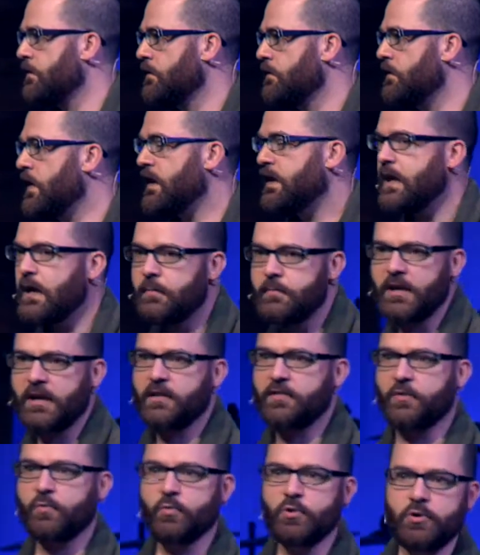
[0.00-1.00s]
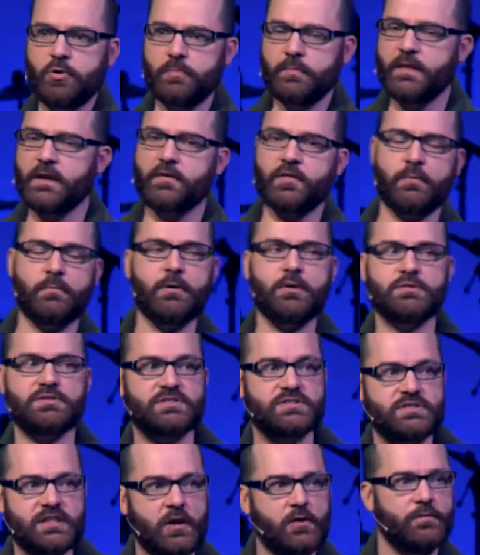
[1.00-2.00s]
they come out of the womb, they're the
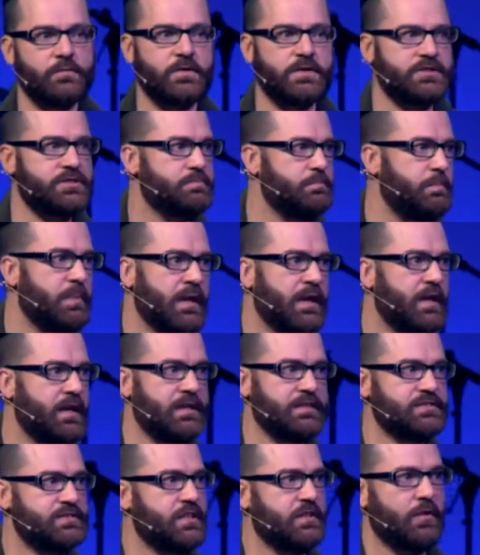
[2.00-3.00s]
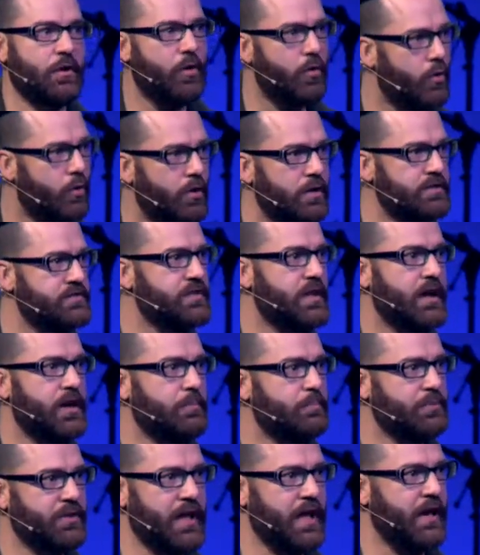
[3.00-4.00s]
most selfish beings in the whole entire
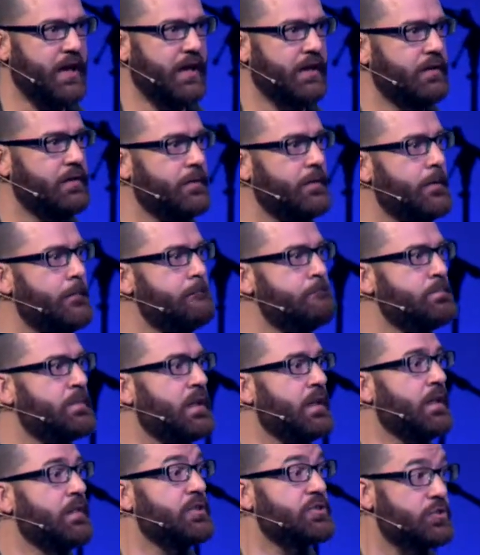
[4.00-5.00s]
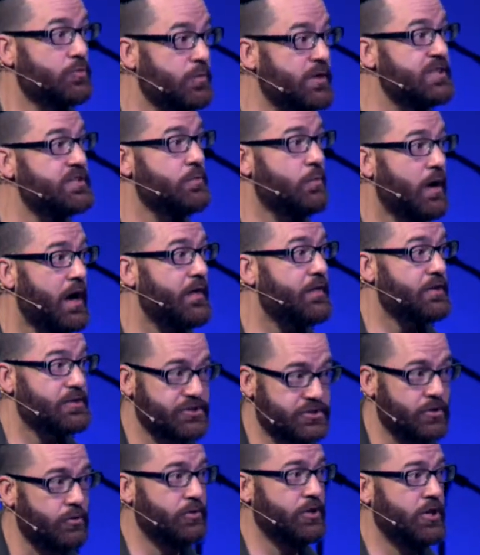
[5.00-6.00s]
planet. There's a reason why they're
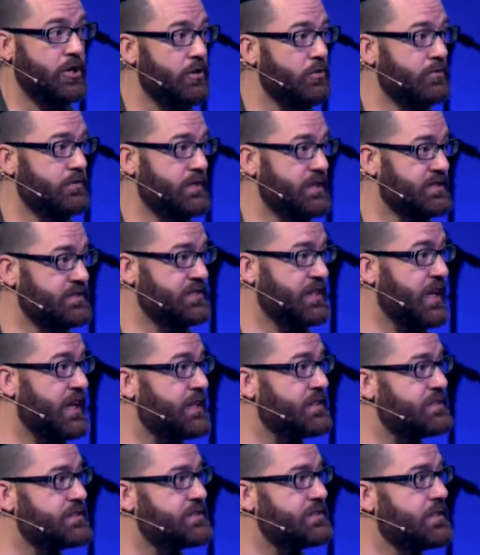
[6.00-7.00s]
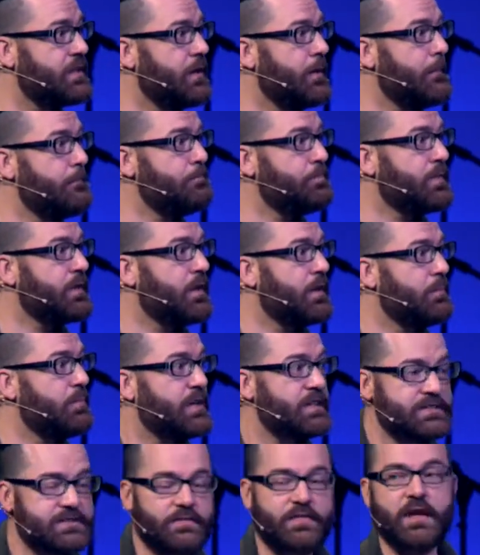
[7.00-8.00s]
so cute, these kids.
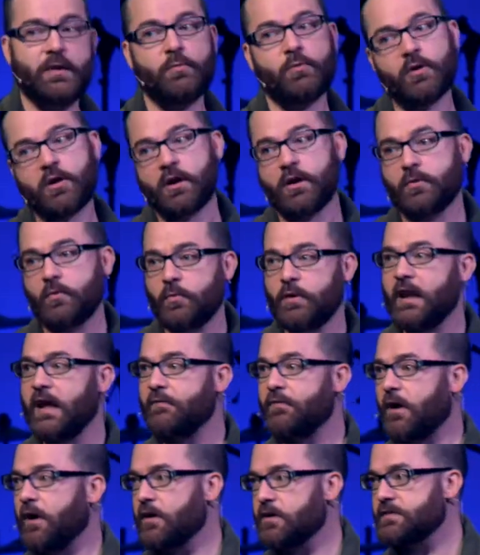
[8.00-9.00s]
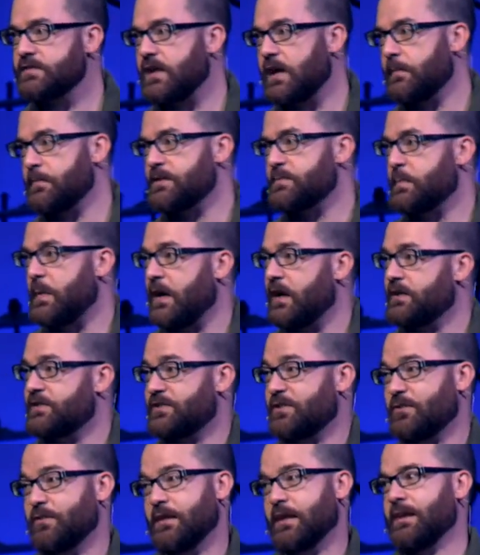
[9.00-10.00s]
Because if they weren't, we'd have a hard time as parents
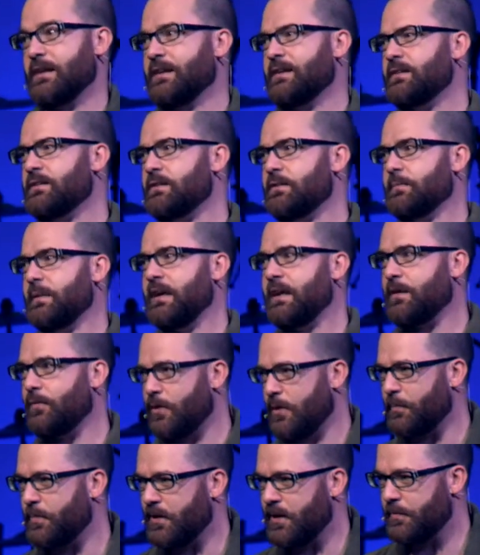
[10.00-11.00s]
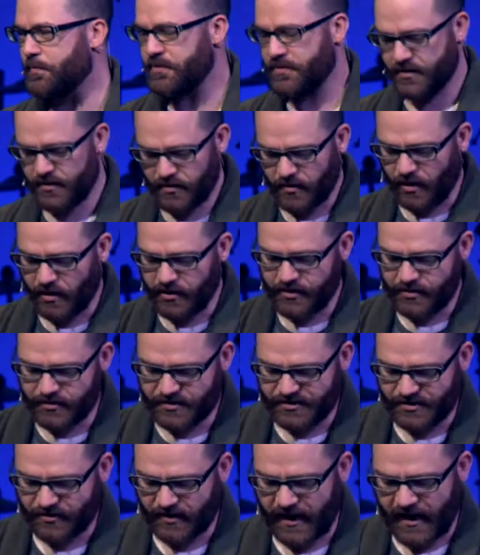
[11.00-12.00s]
going like, "Oh man, I want to put up with you. All you do
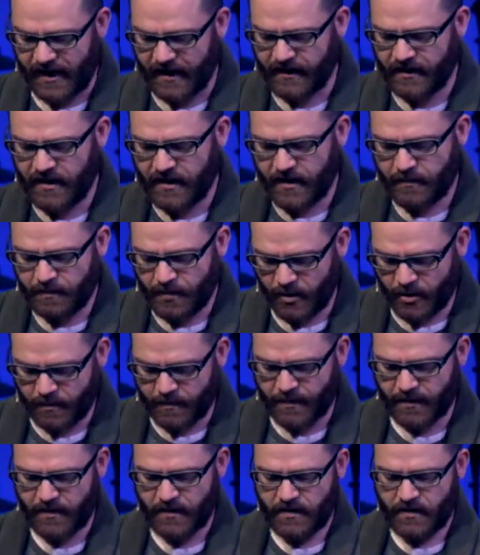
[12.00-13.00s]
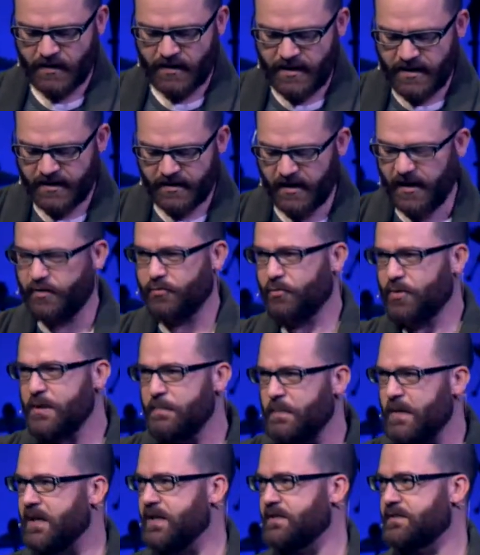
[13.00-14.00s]
is cry, poop, eat and
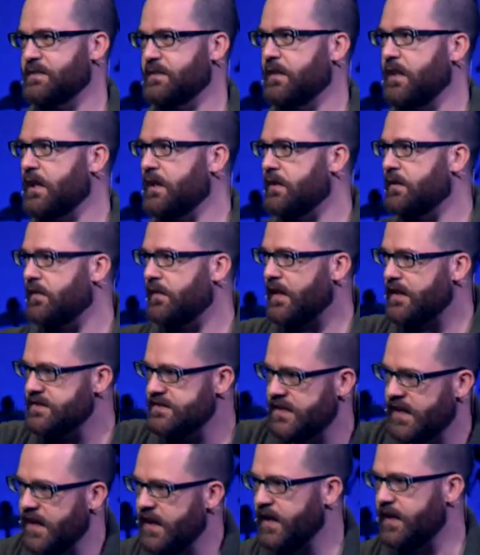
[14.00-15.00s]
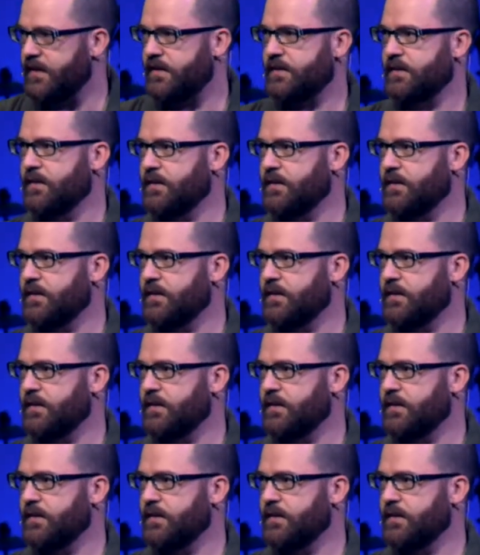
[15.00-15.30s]
repeat. Like that's it.